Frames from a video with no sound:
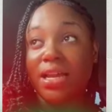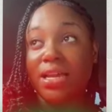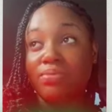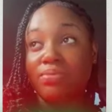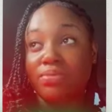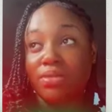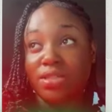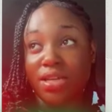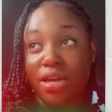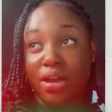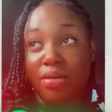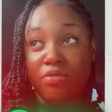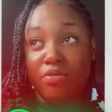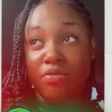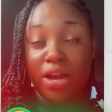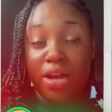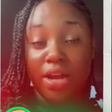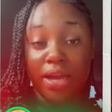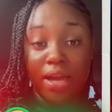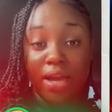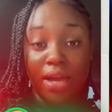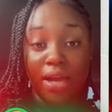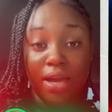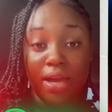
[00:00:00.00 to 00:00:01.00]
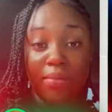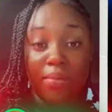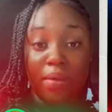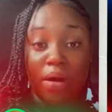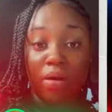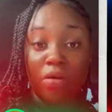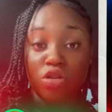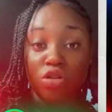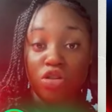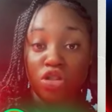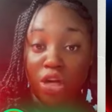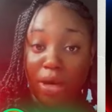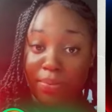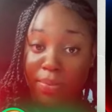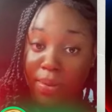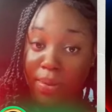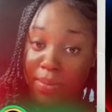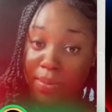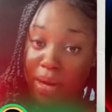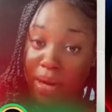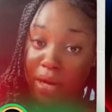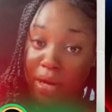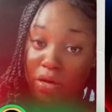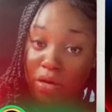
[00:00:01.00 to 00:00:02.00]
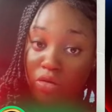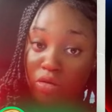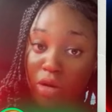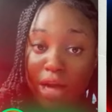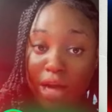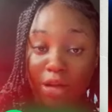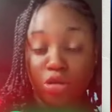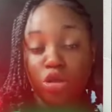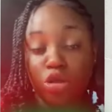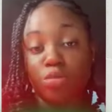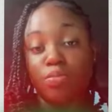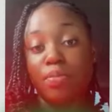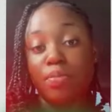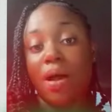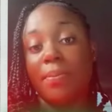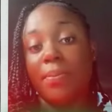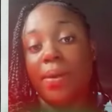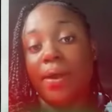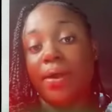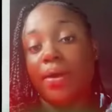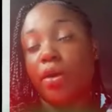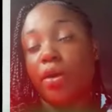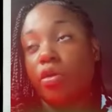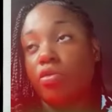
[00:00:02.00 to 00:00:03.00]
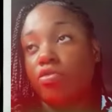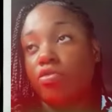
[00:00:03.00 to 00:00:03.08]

and him saying ready, him a go drop me back right which part me I